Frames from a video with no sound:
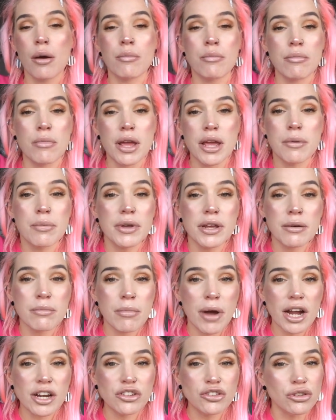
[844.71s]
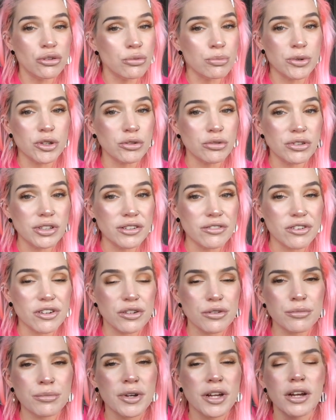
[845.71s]
Maybe in my new beauty
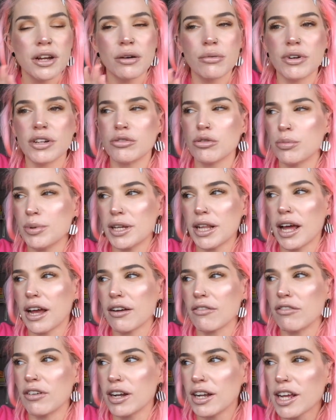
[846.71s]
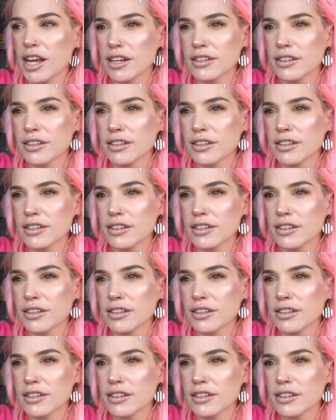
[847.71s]
room, which will be like really